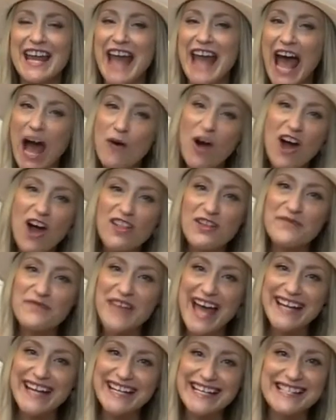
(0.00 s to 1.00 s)
And how all of
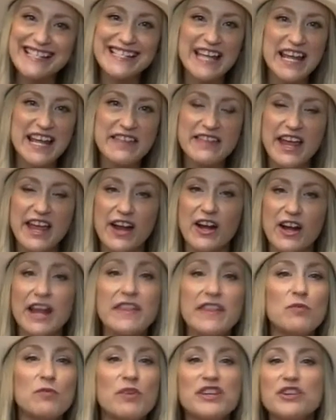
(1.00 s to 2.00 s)
that gets in there. And
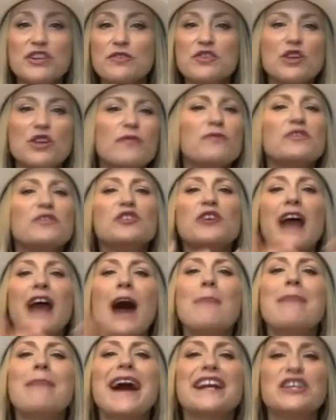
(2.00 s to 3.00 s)
then when you
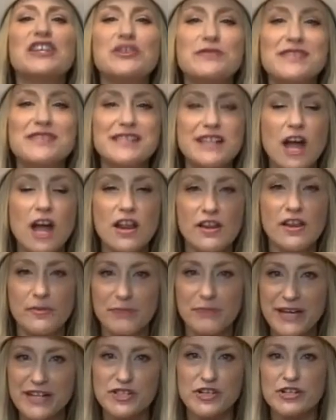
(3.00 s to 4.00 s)
come back and you see all the
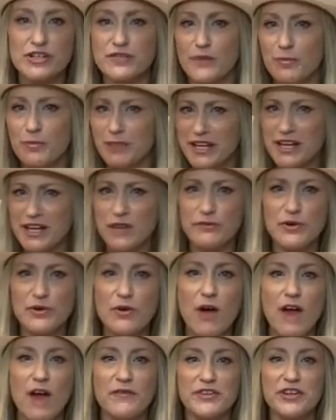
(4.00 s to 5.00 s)
pictures from being at
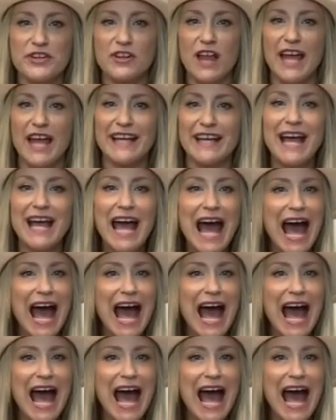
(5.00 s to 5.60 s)
Ruoff, and you're like,